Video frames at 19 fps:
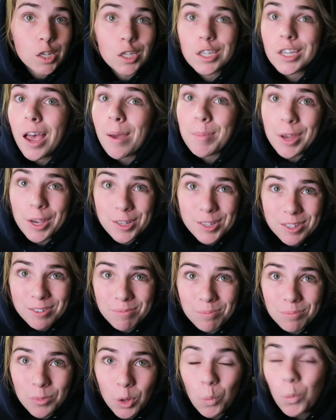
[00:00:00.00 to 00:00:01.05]
Stop, dudes.
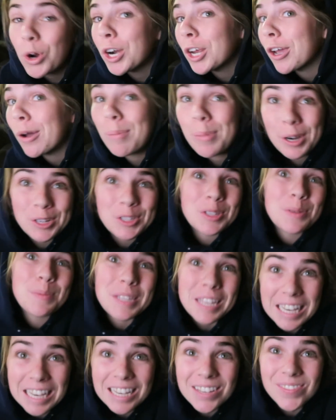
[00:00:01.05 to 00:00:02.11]
We're gonna go burn some
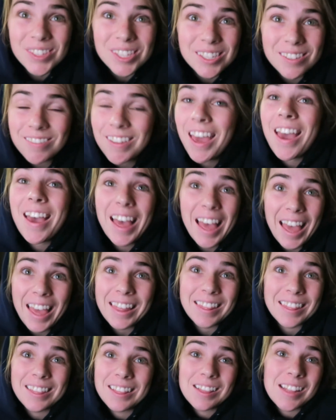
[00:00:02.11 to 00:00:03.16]
leaves.
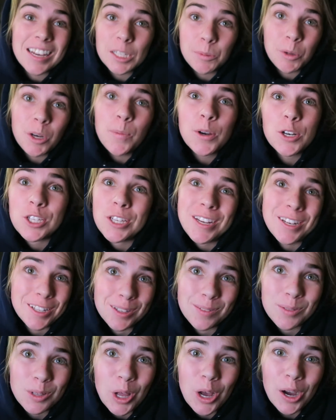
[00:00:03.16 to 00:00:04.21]
And that's pretty much the end
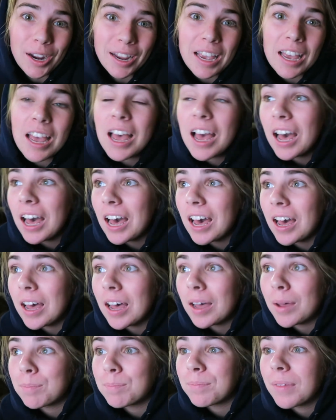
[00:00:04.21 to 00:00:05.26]
of the vlog.
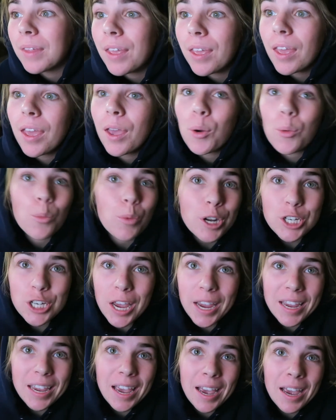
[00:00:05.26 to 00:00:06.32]
Um, wish
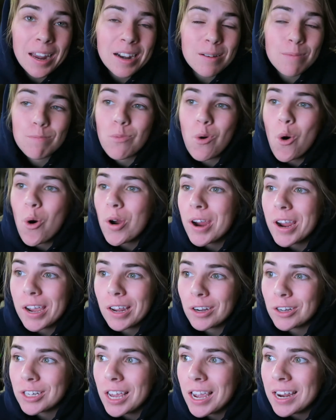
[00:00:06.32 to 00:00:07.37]
I had more
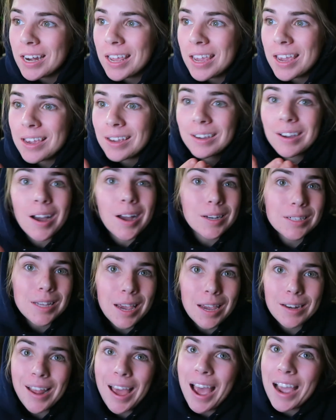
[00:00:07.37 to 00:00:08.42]
entertaining
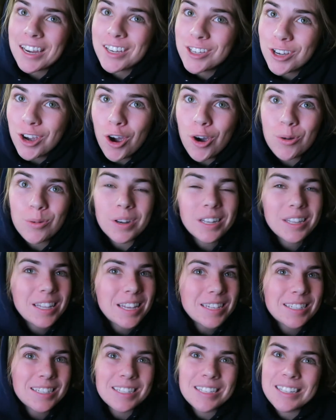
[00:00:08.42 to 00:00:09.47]
content. I don't.
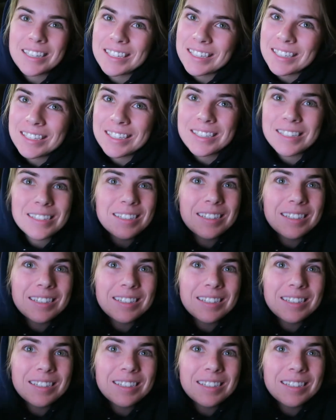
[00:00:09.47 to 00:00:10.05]
This is...